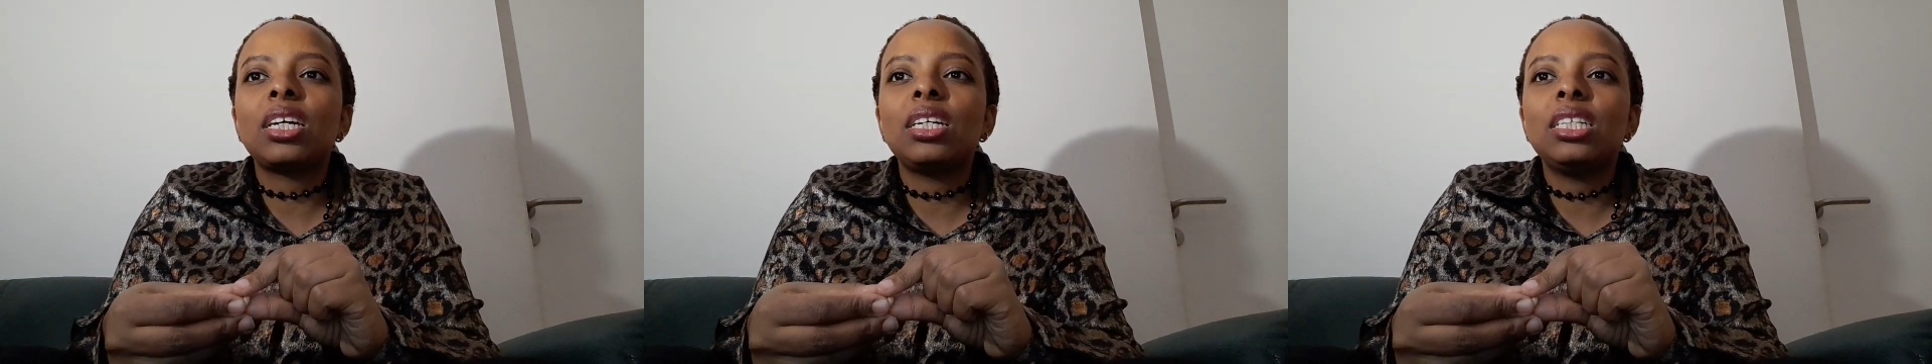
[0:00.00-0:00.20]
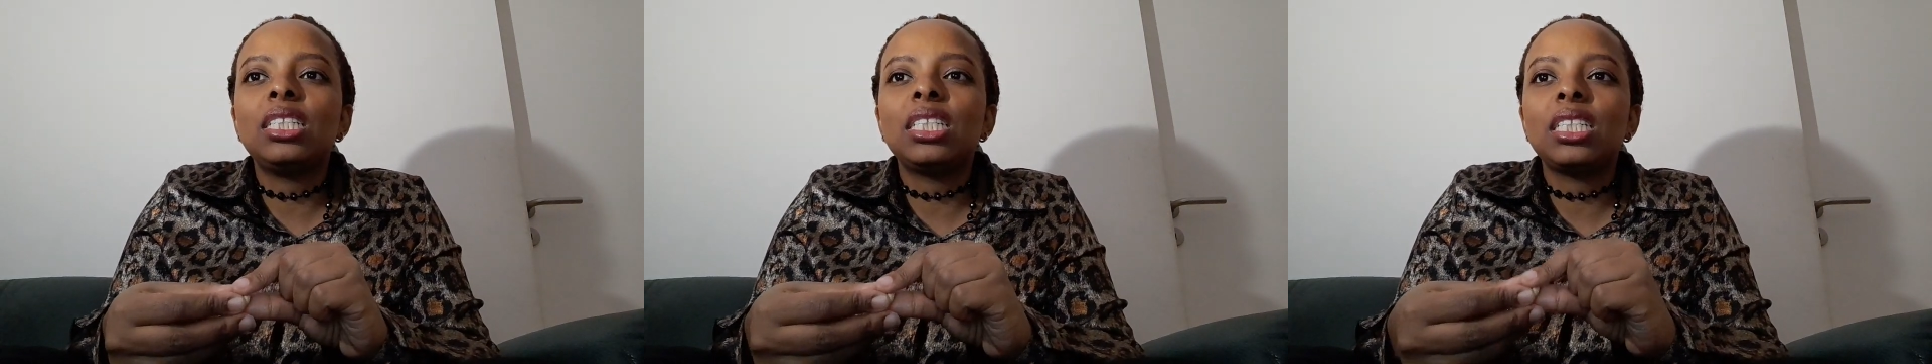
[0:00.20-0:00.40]

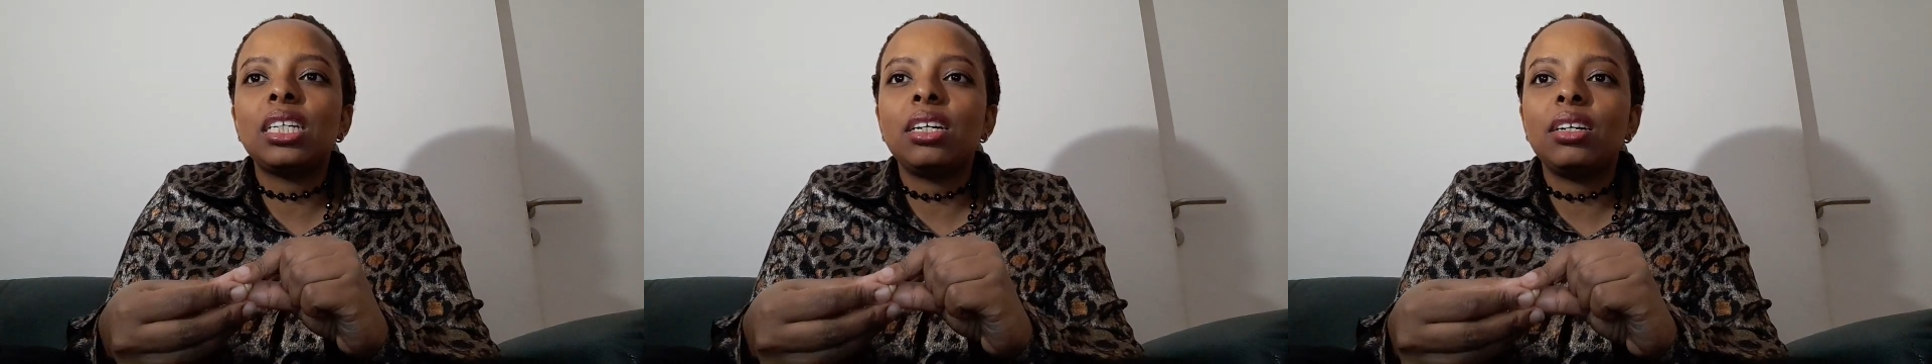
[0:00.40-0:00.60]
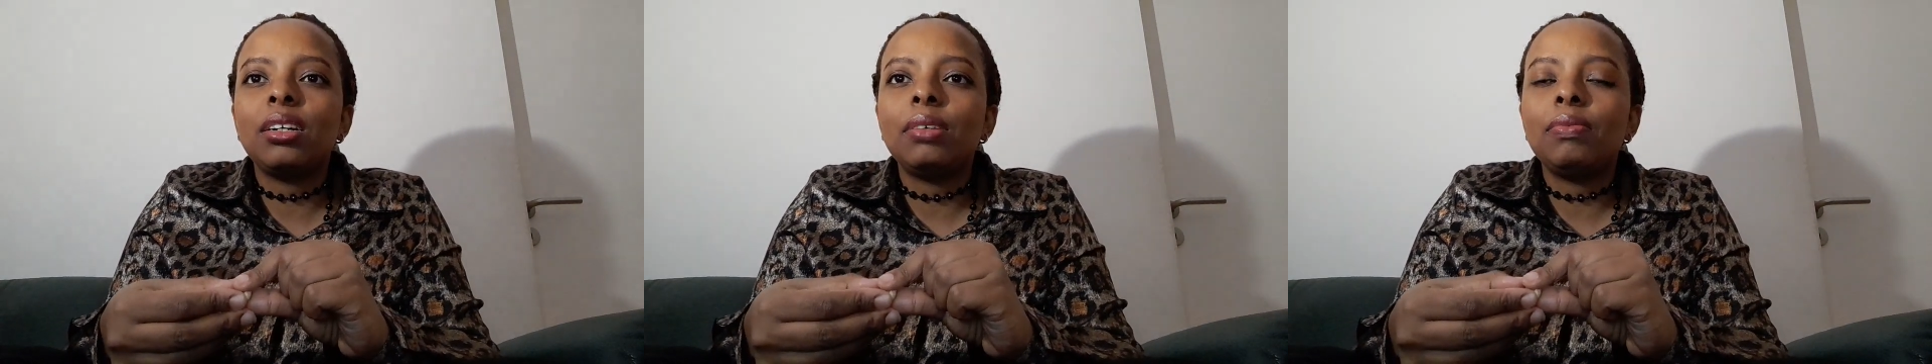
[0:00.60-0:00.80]
it's
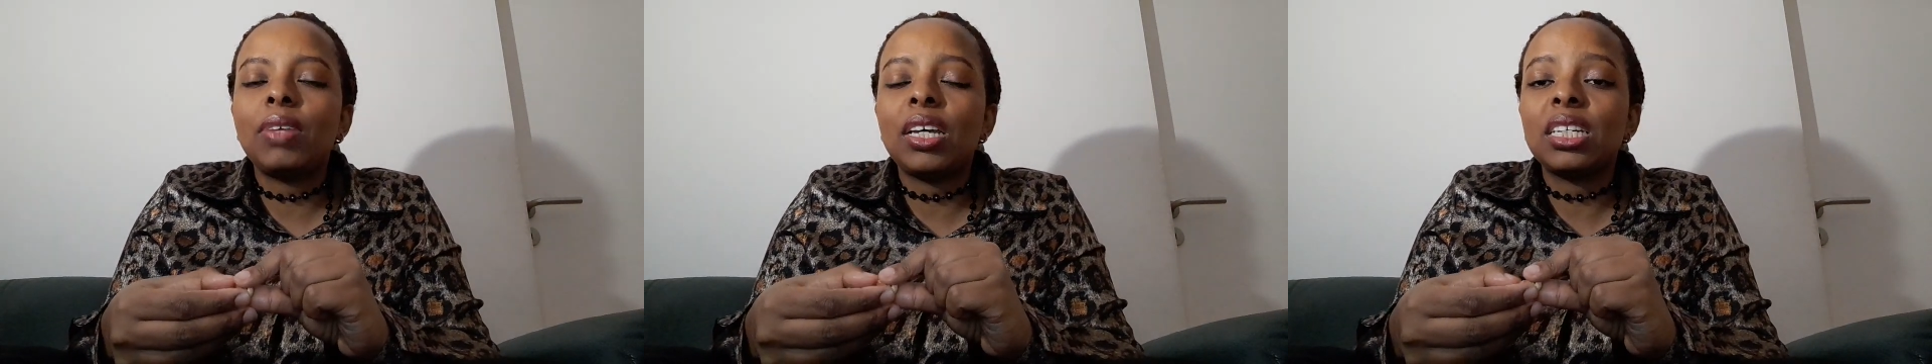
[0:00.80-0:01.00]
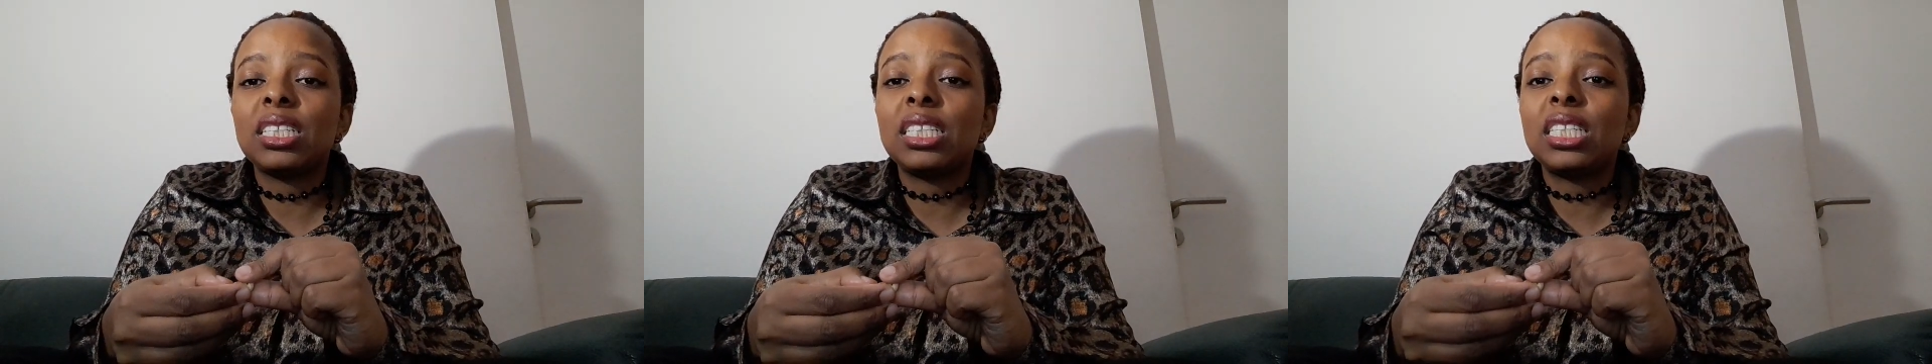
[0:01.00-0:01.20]

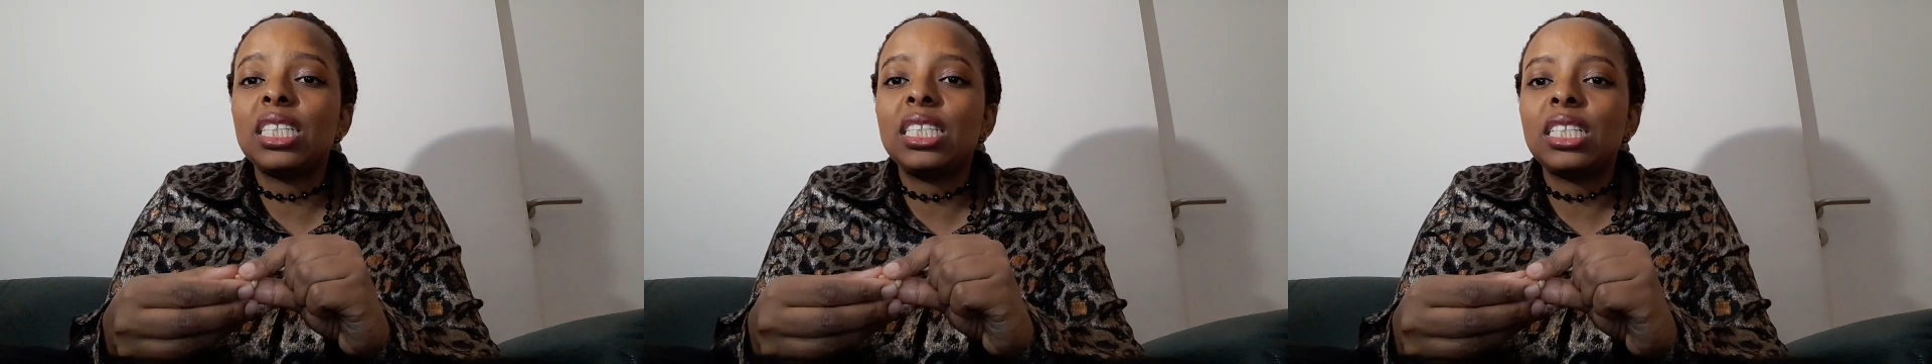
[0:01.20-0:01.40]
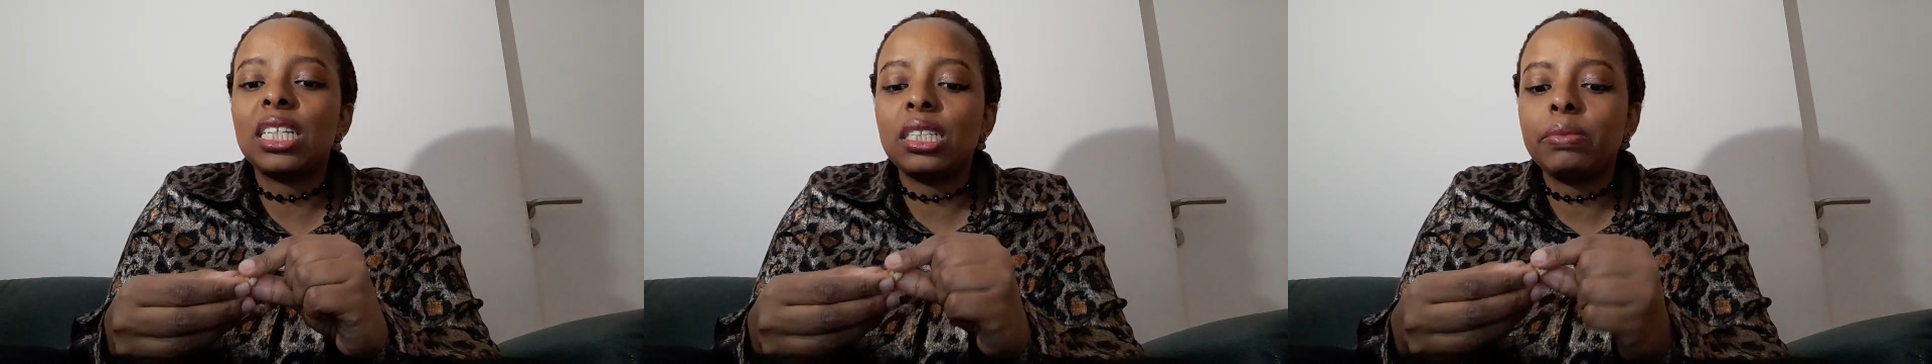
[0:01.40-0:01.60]
her
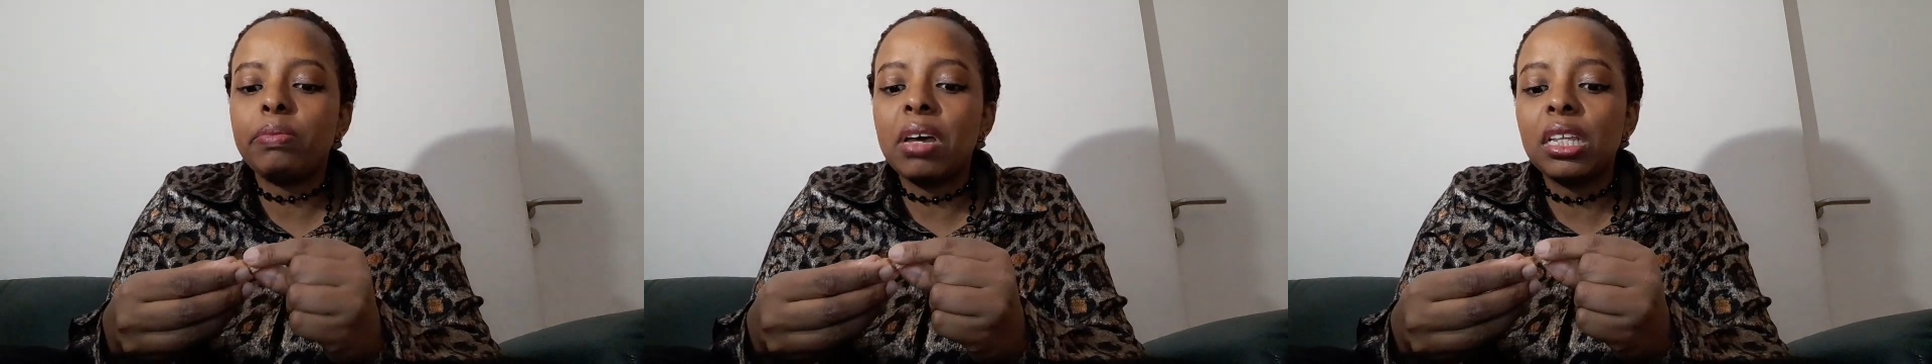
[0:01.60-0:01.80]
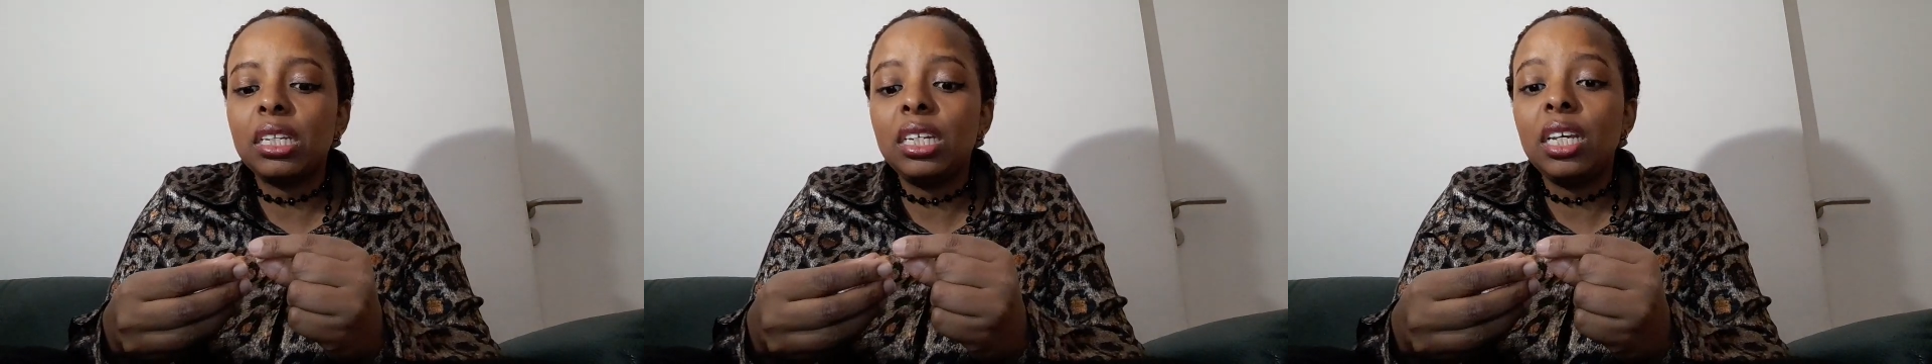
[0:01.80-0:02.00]
sister's
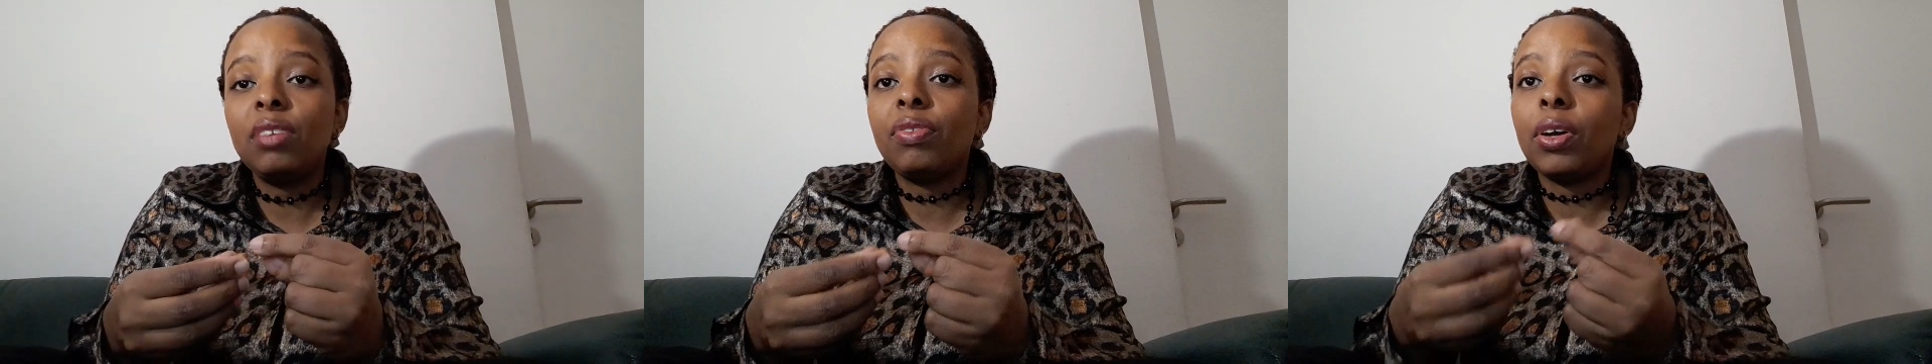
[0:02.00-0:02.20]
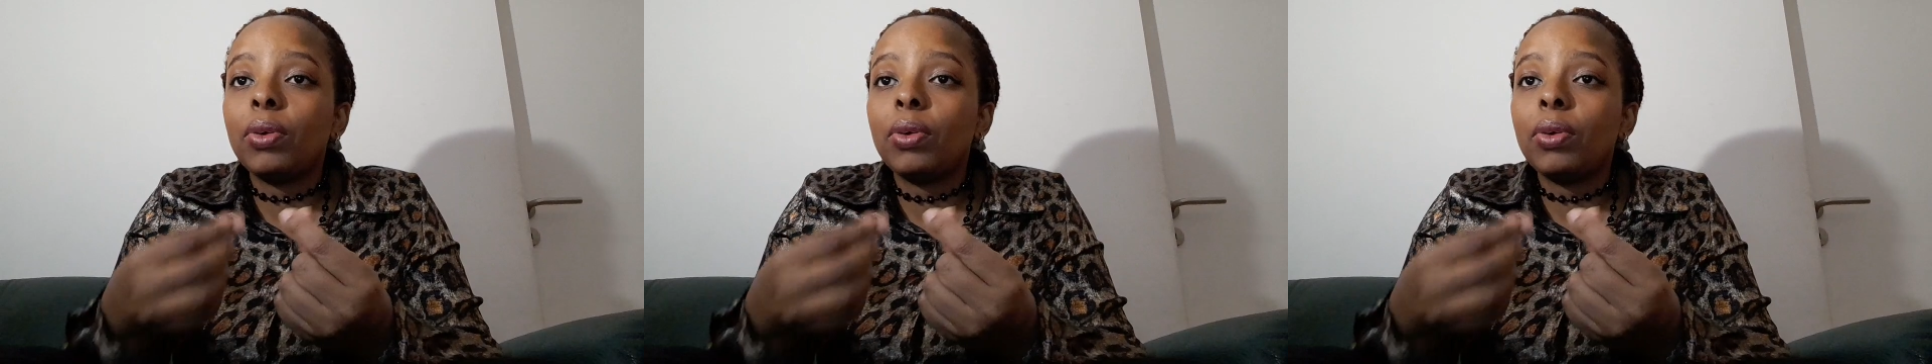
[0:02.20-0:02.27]
birthday if